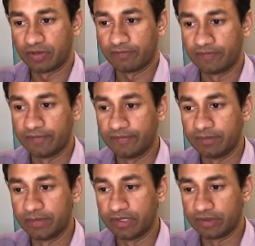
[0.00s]
we will
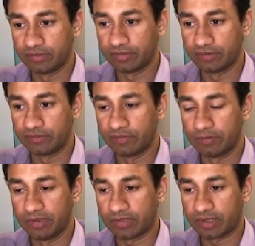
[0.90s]
be we
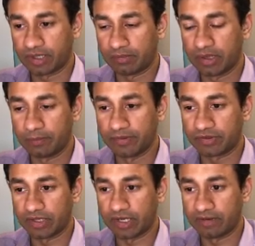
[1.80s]
will be coming up
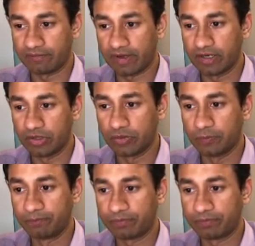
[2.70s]
with an value